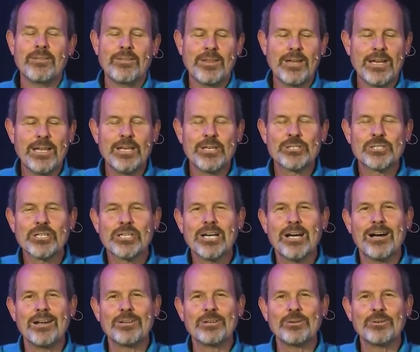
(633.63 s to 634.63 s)
that He is a
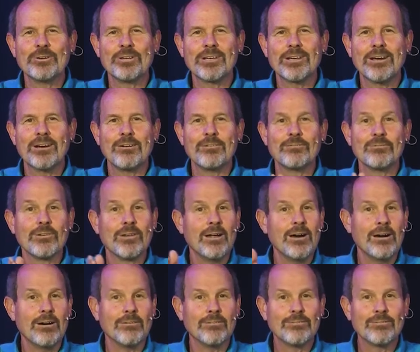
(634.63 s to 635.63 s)
conduit of
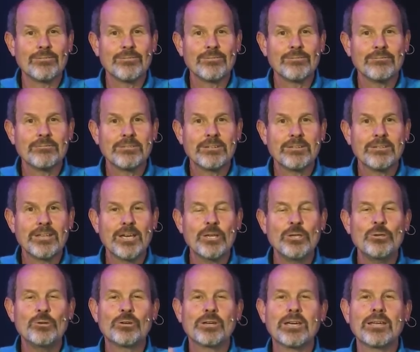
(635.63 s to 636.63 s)
love,
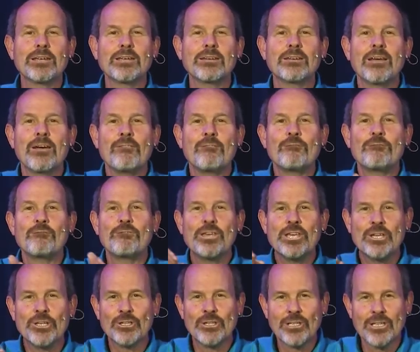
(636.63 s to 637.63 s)
that you can
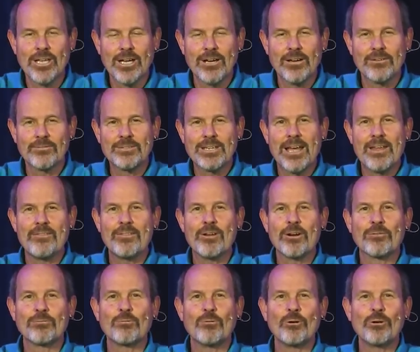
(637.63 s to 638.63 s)
feel loved and
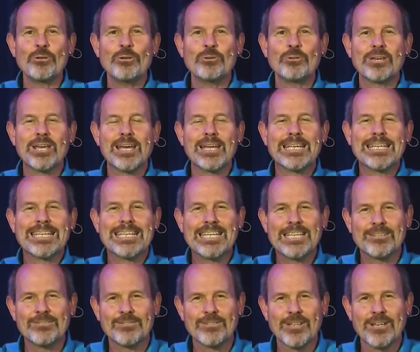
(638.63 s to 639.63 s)
therefore you can
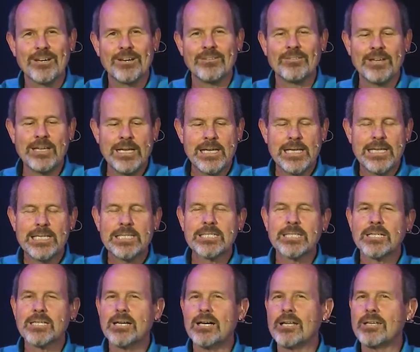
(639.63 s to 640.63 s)
give love. He's
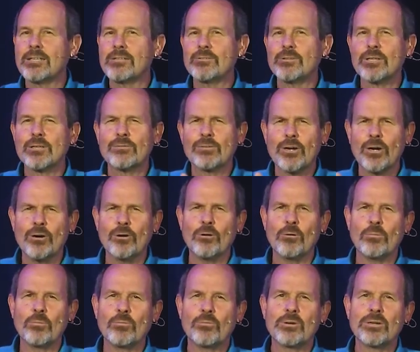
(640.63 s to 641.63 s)
a conduit of
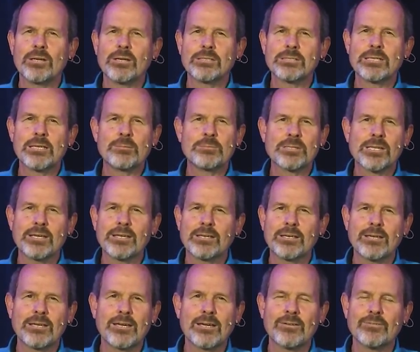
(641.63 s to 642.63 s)
hope when it seems
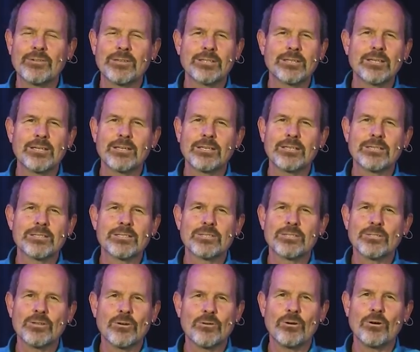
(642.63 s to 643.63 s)
like everything is
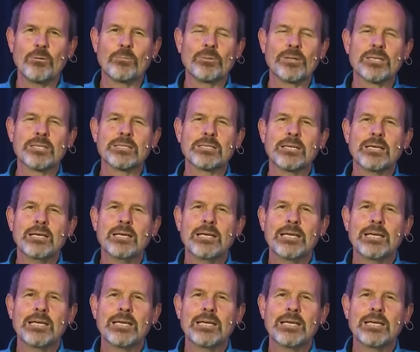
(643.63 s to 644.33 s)
so hopeless.